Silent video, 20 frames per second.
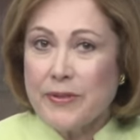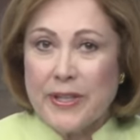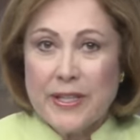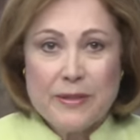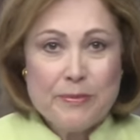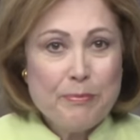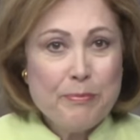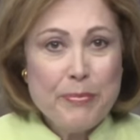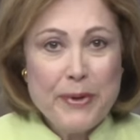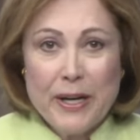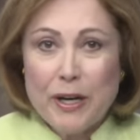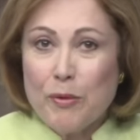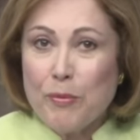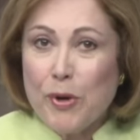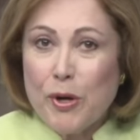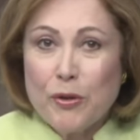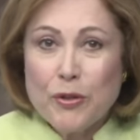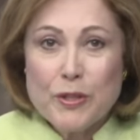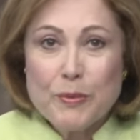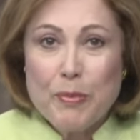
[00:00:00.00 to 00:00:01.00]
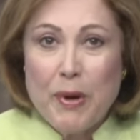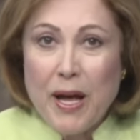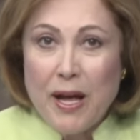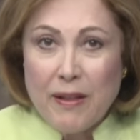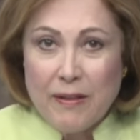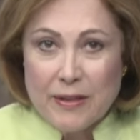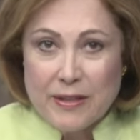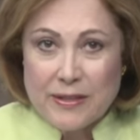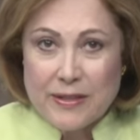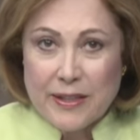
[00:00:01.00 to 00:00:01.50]
these bare bones
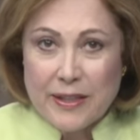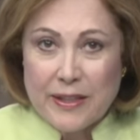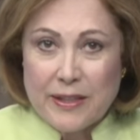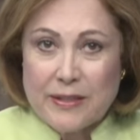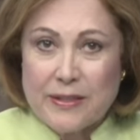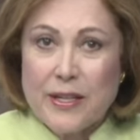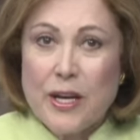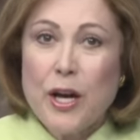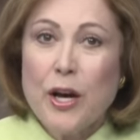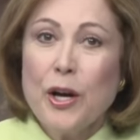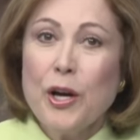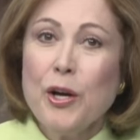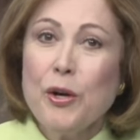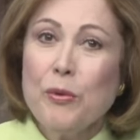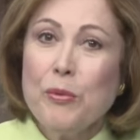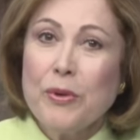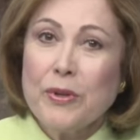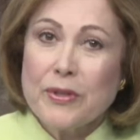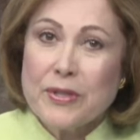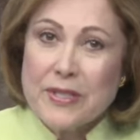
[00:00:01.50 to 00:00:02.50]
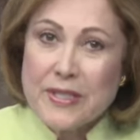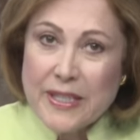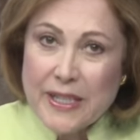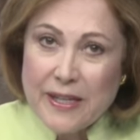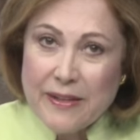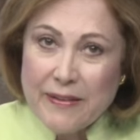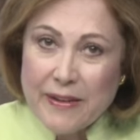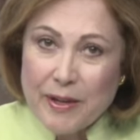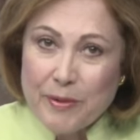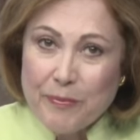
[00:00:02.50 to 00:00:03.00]
policies who will
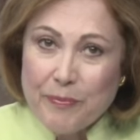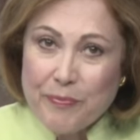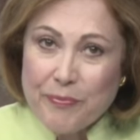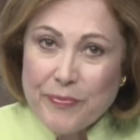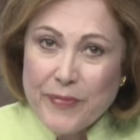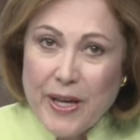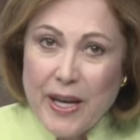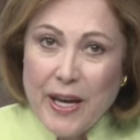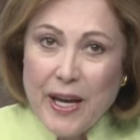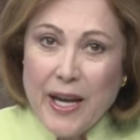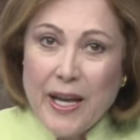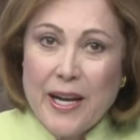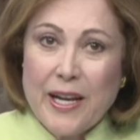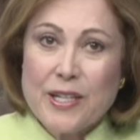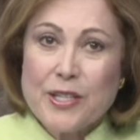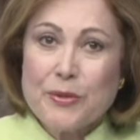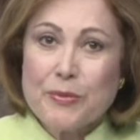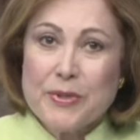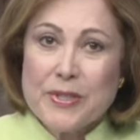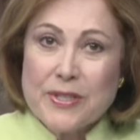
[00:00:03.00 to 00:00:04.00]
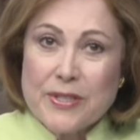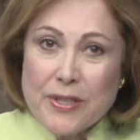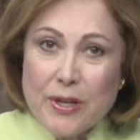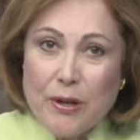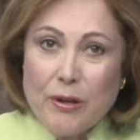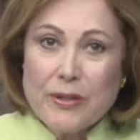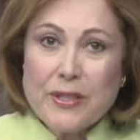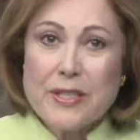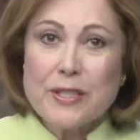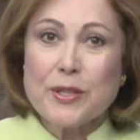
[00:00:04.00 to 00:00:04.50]
see them. And as a
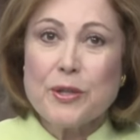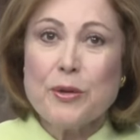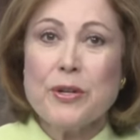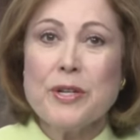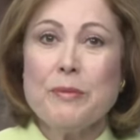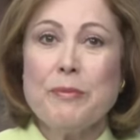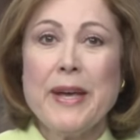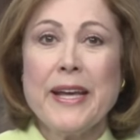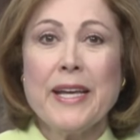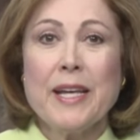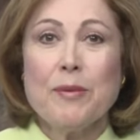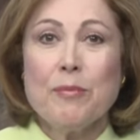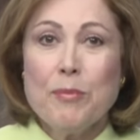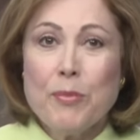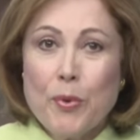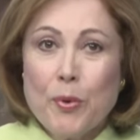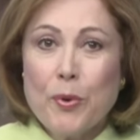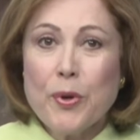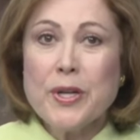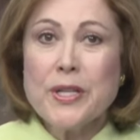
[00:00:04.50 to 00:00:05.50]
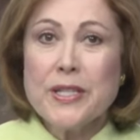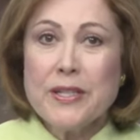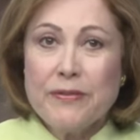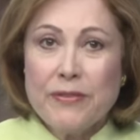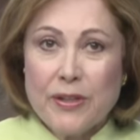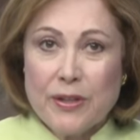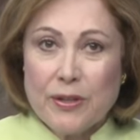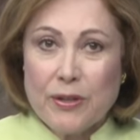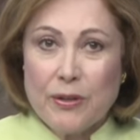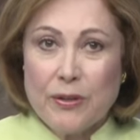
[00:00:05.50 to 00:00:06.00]
result, it's going to make it more
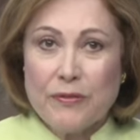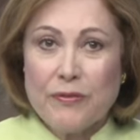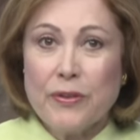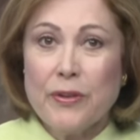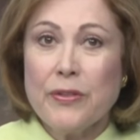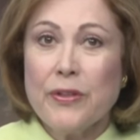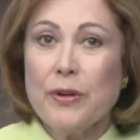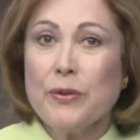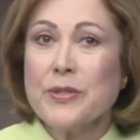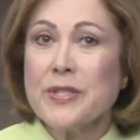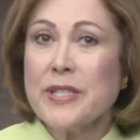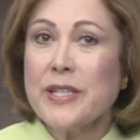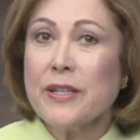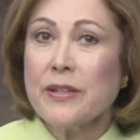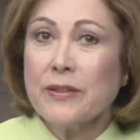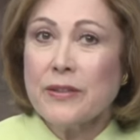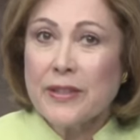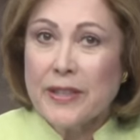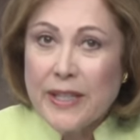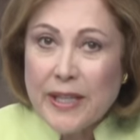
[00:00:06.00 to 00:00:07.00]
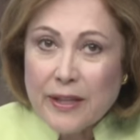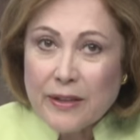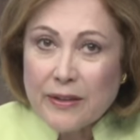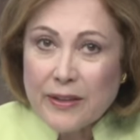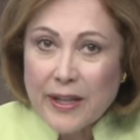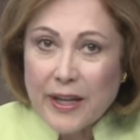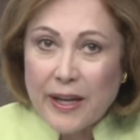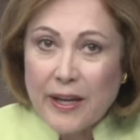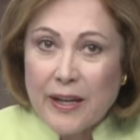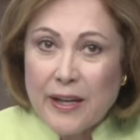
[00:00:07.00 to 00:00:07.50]
difficult for those here
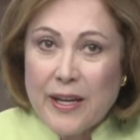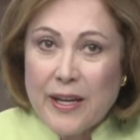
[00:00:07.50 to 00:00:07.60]
legally